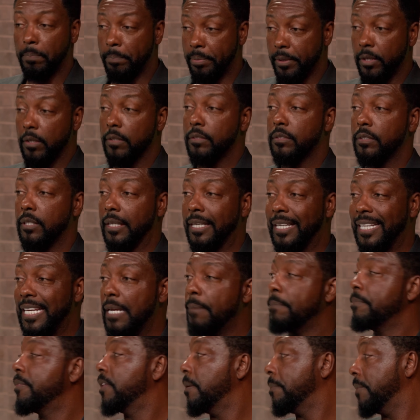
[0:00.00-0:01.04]
built to
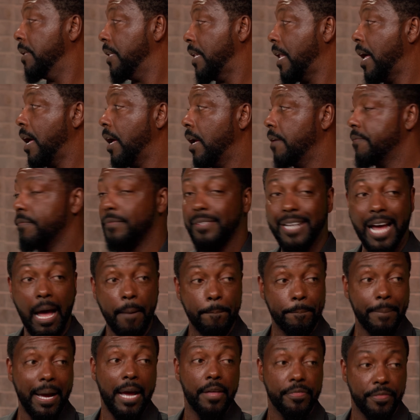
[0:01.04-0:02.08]
keep them alive,
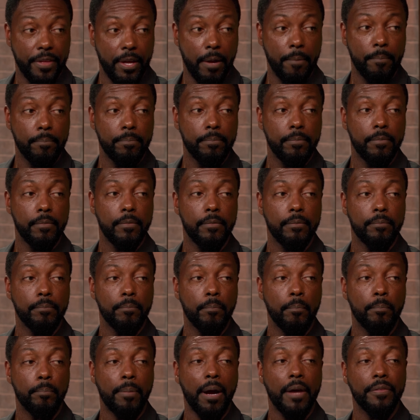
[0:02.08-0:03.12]
not by them,
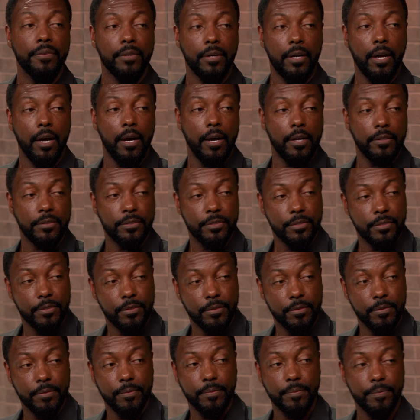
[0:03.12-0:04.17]
by the gods.
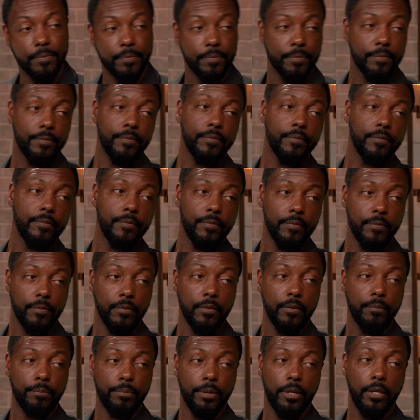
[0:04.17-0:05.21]

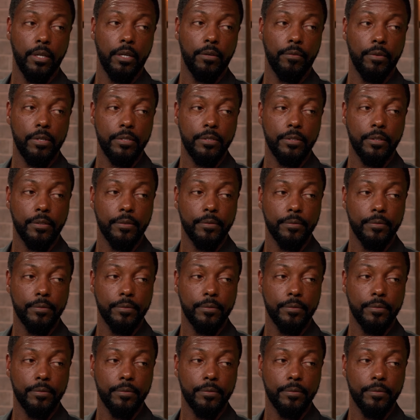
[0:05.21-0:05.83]
Pretty interesting.